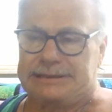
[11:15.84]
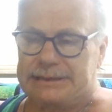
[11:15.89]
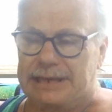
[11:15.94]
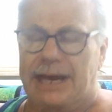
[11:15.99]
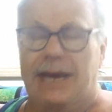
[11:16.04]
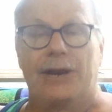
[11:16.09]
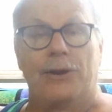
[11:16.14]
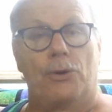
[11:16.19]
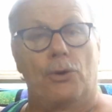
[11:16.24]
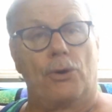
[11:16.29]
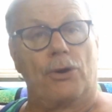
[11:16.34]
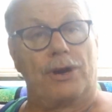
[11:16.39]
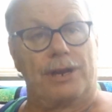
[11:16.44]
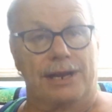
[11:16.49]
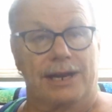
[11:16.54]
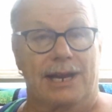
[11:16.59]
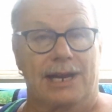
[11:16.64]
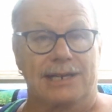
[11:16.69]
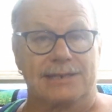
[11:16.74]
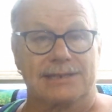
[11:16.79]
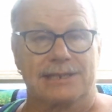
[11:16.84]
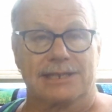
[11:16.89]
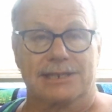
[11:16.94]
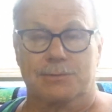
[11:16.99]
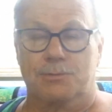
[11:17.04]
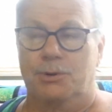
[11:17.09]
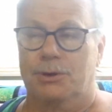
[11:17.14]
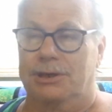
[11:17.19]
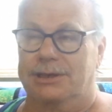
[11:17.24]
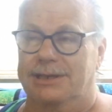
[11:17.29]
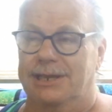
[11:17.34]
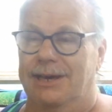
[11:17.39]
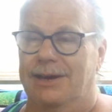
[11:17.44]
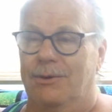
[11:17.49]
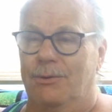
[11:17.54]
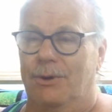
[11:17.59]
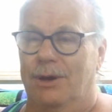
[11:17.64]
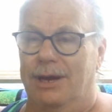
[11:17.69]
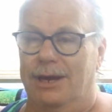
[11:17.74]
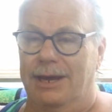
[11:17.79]
unorganized, let's put it
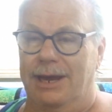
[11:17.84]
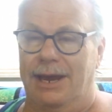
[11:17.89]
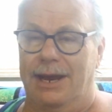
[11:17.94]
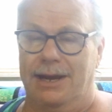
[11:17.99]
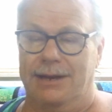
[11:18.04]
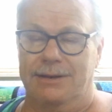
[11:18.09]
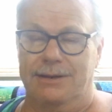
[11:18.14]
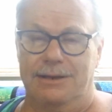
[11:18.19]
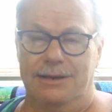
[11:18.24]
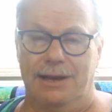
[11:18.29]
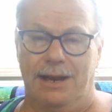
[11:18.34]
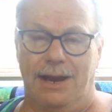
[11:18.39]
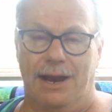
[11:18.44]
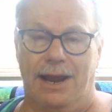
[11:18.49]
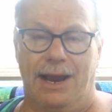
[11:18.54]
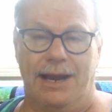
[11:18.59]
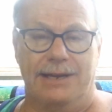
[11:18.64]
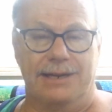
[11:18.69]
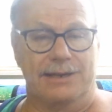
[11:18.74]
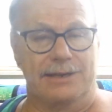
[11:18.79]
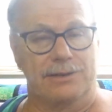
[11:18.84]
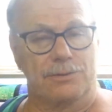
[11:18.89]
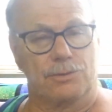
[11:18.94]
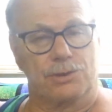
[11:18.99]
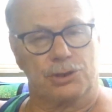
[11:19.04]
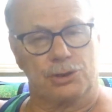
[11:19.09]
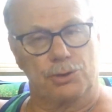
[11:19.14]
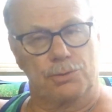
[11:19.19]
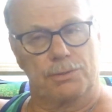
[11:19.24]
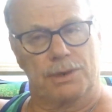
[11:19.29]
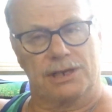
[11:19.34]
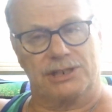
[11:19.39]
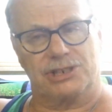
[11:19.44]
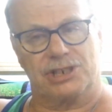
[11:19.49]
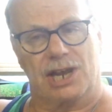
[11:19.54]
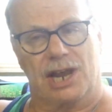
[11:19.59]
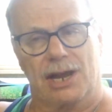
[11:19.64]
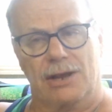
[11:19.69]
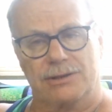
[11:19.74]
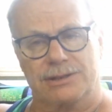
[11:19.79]
that way, and I didn't do
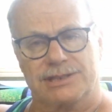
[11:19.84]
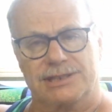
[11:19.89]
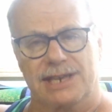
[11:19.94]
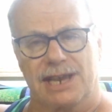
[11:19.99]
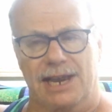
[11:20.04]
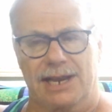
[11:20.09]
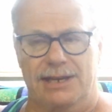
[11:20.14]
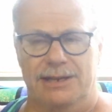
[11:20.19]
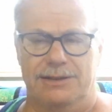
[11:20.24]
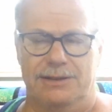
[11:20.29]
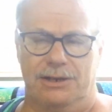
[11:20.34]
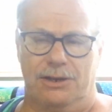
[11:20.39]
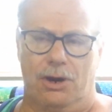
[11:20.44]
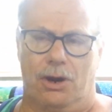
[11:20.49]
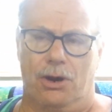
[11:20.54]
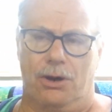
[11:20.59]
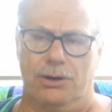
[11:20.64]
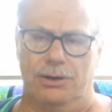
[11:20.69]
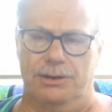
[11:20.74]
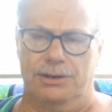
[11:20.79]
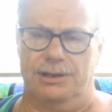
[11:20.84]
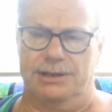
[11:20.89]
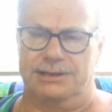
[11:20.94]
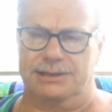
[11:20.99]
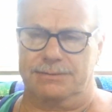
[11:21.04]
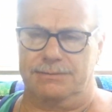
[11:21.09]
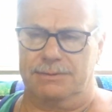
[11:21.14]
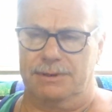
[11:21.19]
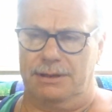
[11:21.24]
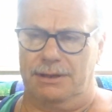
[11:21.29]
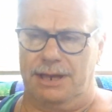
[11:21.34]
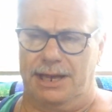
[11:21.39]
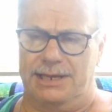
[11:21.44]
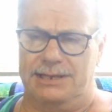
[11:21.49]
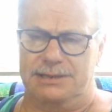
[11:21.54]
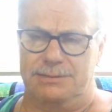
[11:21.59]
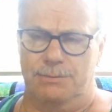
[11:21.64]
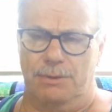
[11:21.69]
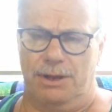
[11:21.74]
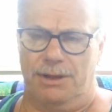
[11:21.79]
much outside in the garden this
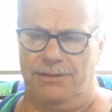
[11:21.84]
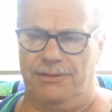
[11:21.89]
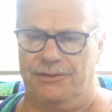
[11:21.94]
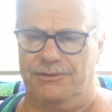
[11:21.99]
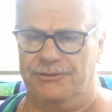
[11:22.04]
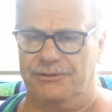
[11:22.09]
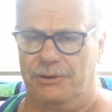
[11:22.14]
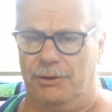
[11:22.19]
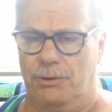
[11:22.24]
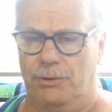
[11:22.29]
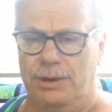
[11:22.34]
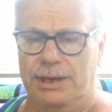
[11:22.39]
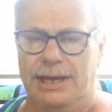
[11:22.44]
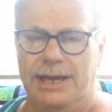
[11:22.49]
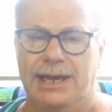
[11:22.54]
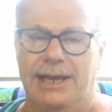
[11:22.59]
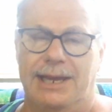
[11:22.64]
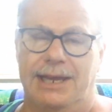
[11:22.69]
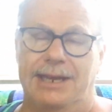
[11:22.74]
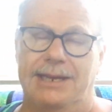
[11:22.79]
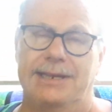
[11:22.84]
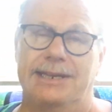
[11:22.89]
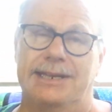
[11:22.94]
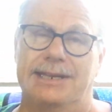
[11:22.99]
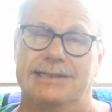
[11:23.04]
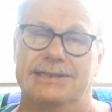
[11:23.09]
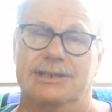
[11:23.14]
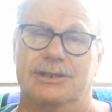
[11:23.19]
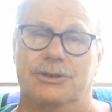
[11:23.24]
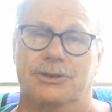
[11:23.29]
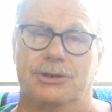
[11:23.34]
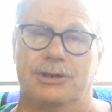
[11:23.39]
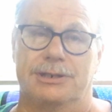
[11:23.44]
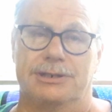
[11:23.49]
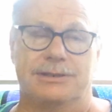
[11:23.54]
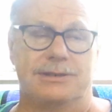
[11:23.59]
last month, so it needs a good